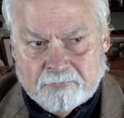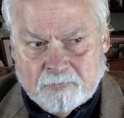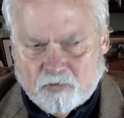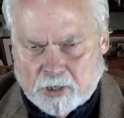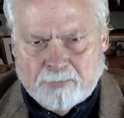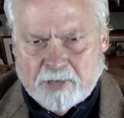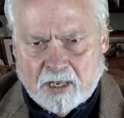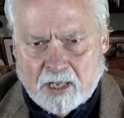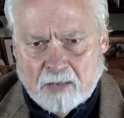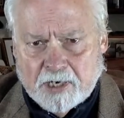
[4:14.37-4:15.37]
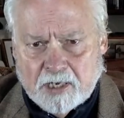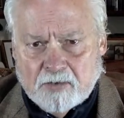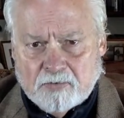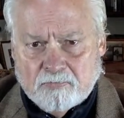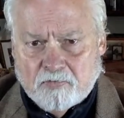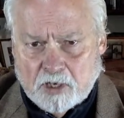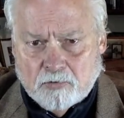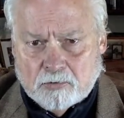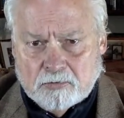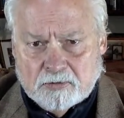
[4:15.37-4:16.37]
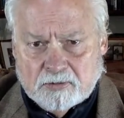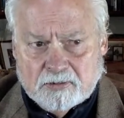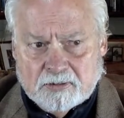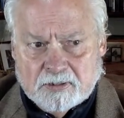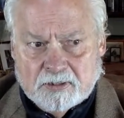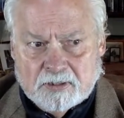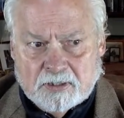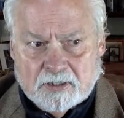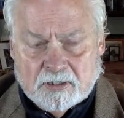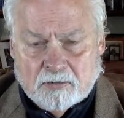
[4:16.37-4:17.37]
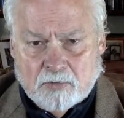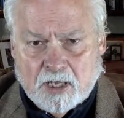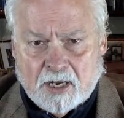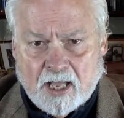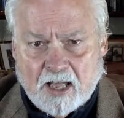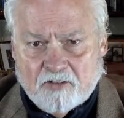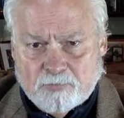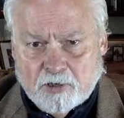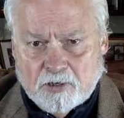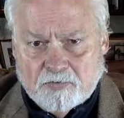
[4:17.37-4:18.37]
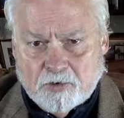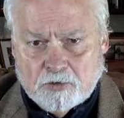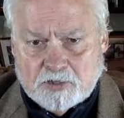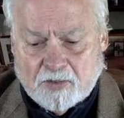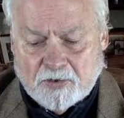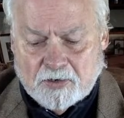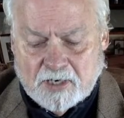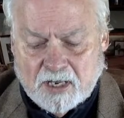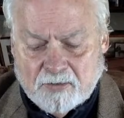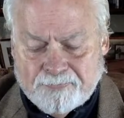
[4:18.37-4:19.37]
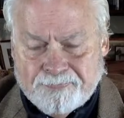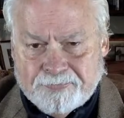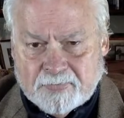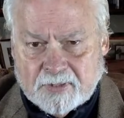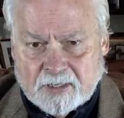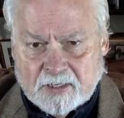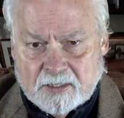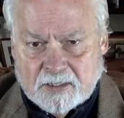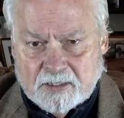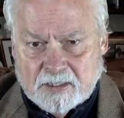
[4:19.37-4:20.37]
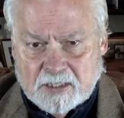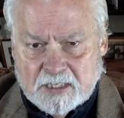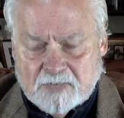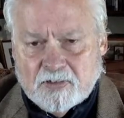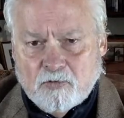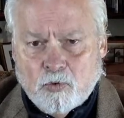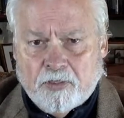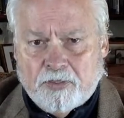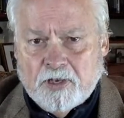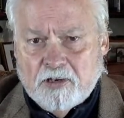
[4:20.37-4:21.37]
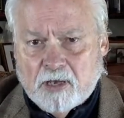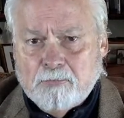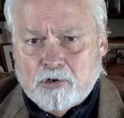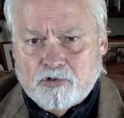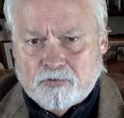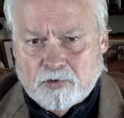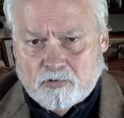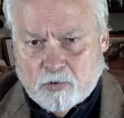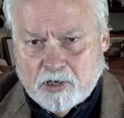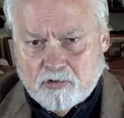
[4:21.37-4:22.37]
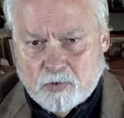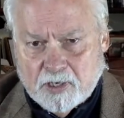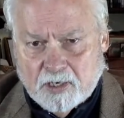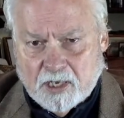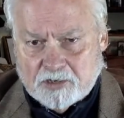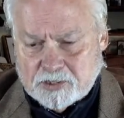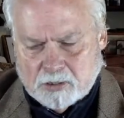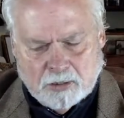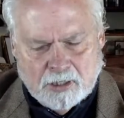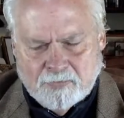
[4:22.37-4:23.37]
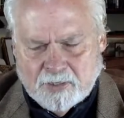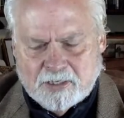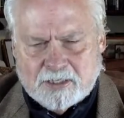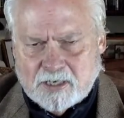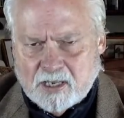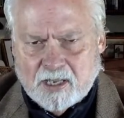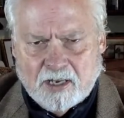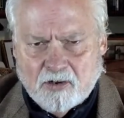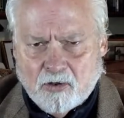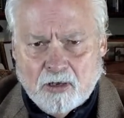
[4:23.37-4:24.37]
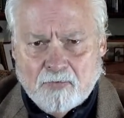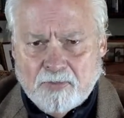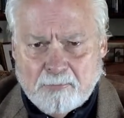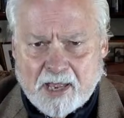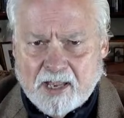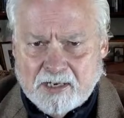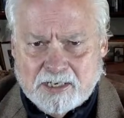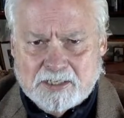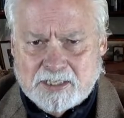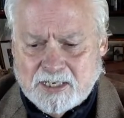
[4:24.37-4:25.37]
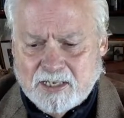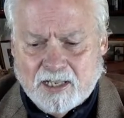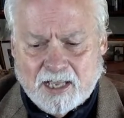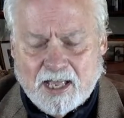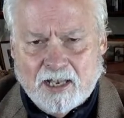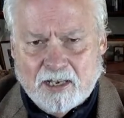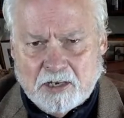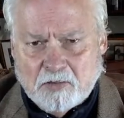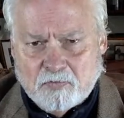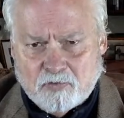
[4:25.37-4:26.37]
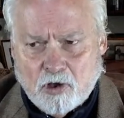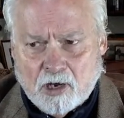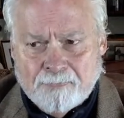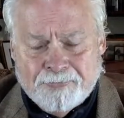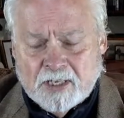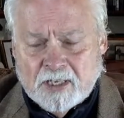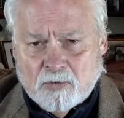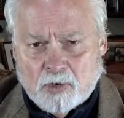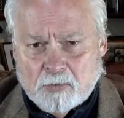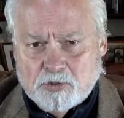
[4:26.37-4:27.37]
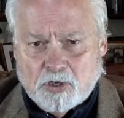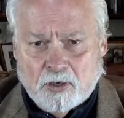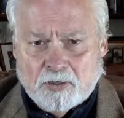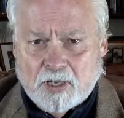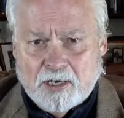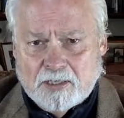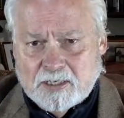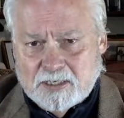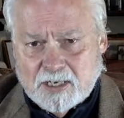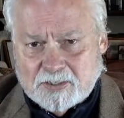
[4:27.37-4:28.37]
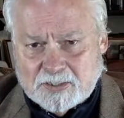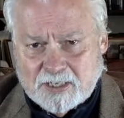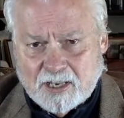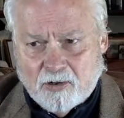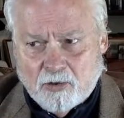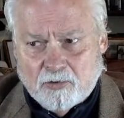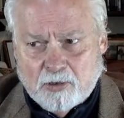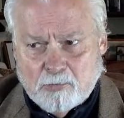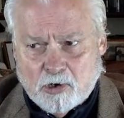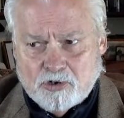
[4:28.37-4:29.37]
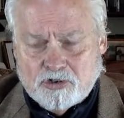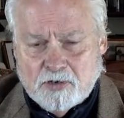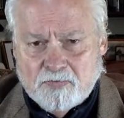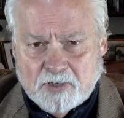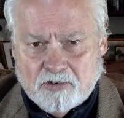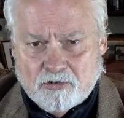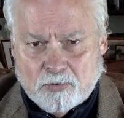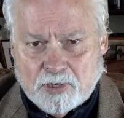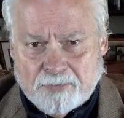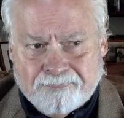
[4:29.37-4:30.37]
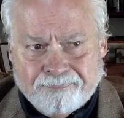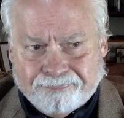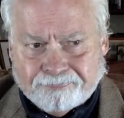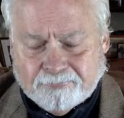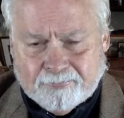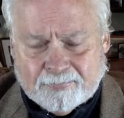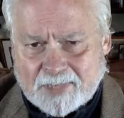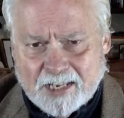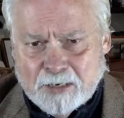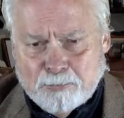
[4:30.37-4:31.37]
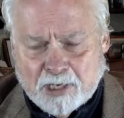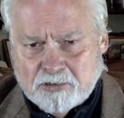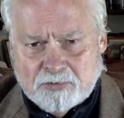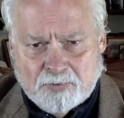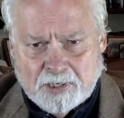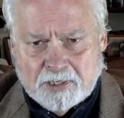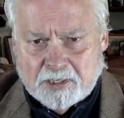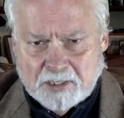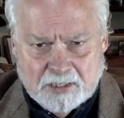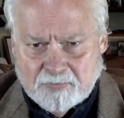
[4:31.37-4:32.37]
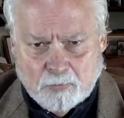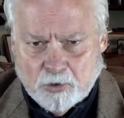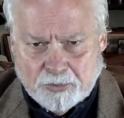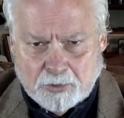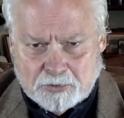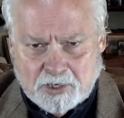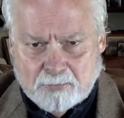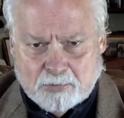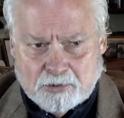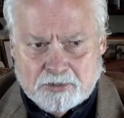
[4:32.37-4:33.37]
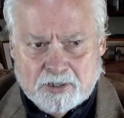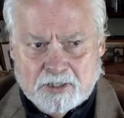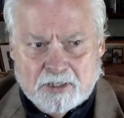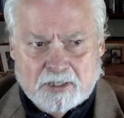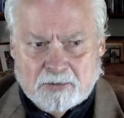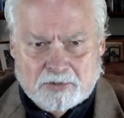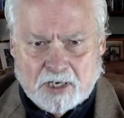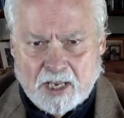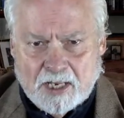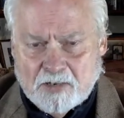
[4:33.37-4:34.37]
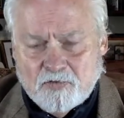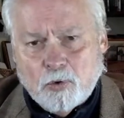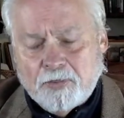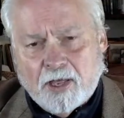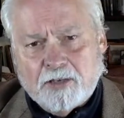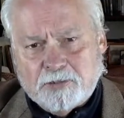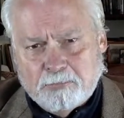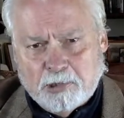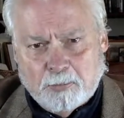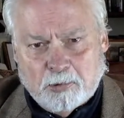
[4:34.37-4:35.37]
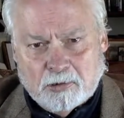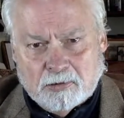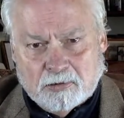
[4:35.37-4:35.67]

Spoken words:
Forget about how many of them vote. We got 500,000 folks out there. Now, even with the numbers from the 2020 election, leaving aside all of the madness, the illegality, the fraud, when it was all done and the dust settled, the margin of victory in Pennsylvania, even with those numbers, was like 84,000 people.